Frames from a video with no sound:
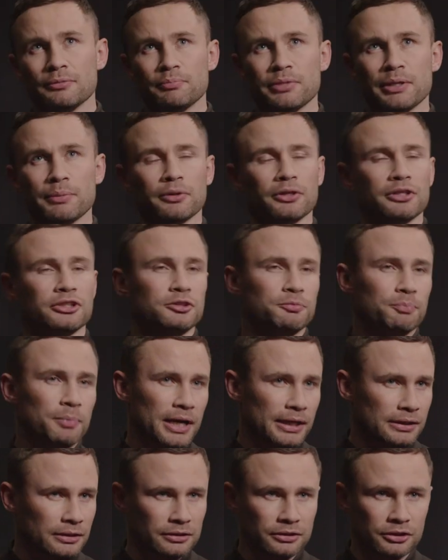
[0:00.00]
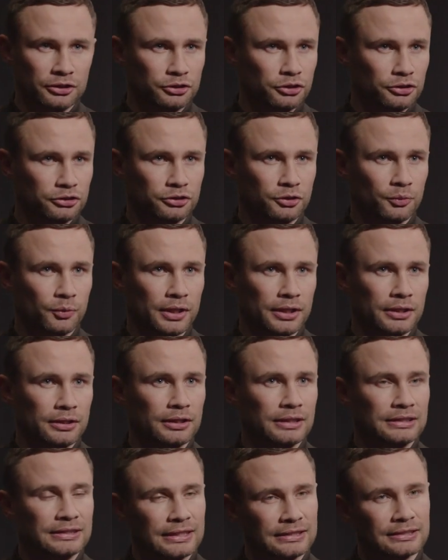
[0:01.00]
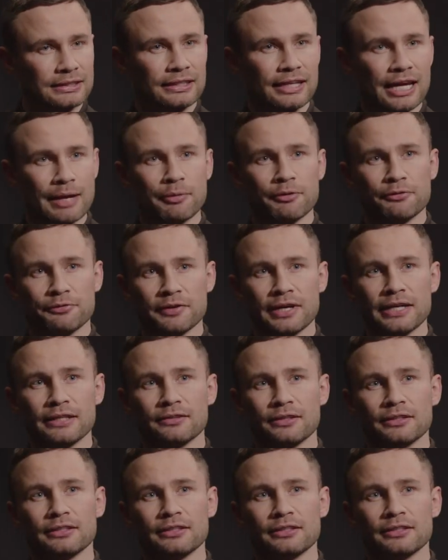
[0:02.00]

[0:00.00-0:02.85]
people expecting you just to win. Is this the type of fight